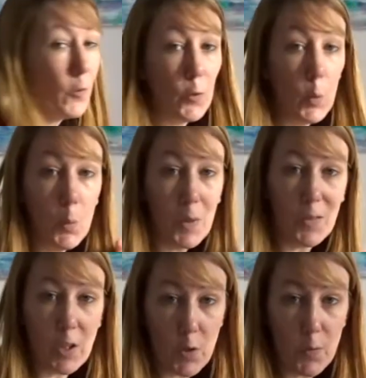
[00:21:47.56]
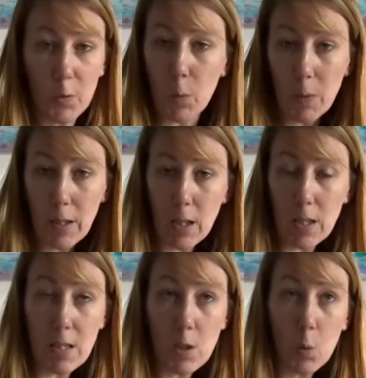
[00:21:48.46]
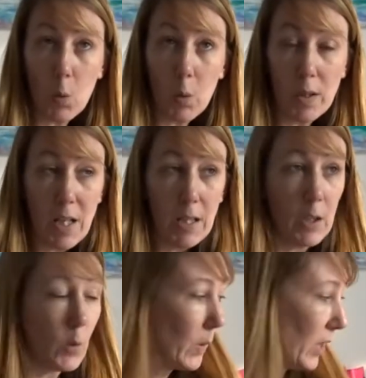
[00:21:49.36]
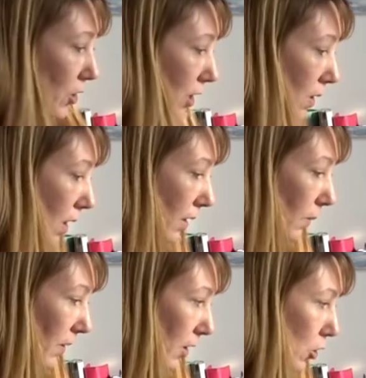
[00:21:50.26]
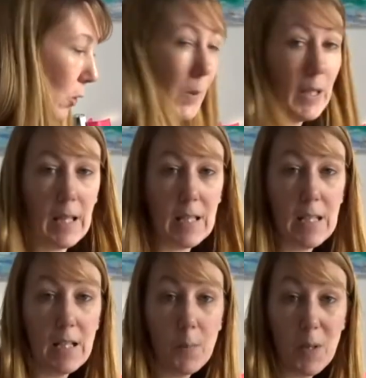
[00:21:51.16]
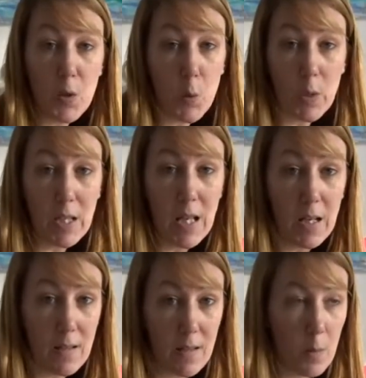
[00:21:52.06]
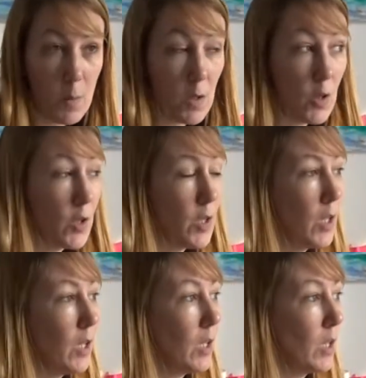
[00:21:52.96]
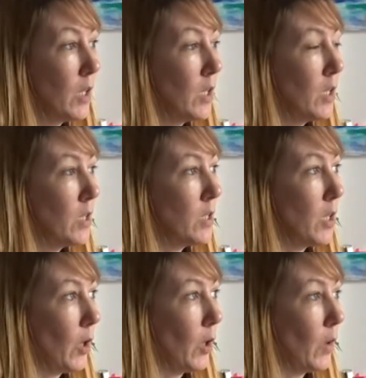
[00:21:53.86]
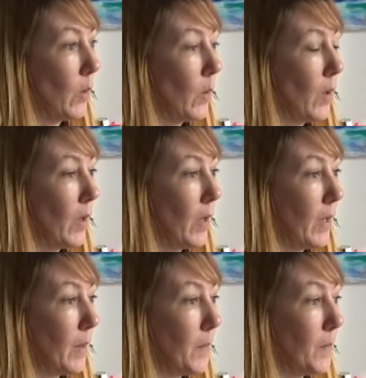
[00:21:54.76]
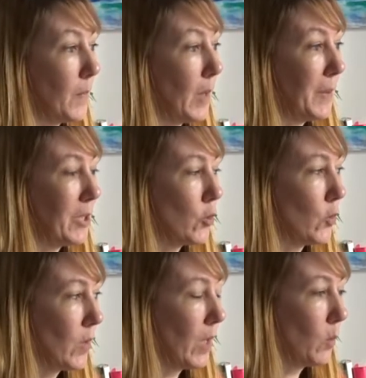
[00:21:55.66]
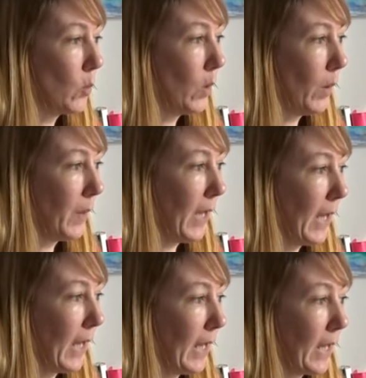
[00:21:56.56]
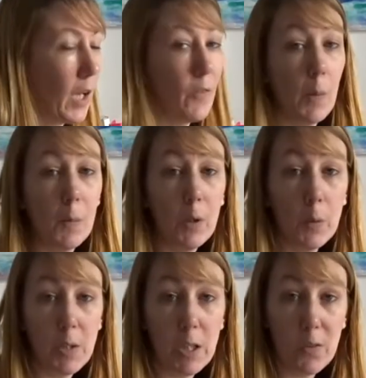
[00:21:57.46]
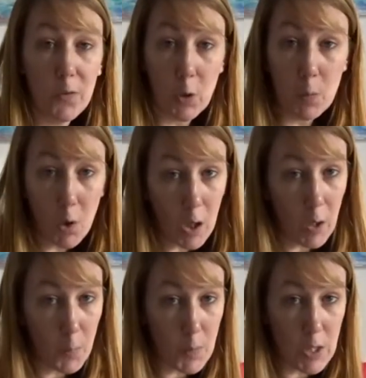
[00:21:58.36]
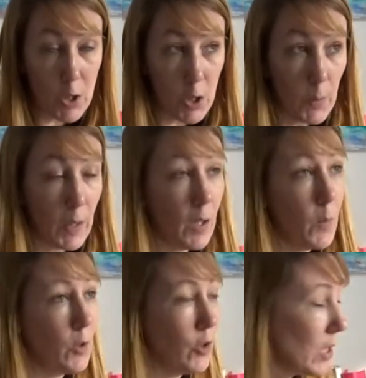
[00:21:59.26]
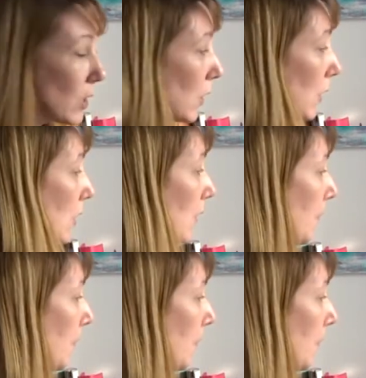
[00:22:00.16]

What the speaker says: through all my fashion formula, so all the technical hitches like there was the duplicating have been sorted out, so that was good. So I made sure they were all okay. I've uploaded a few mock-ups to it, which is good.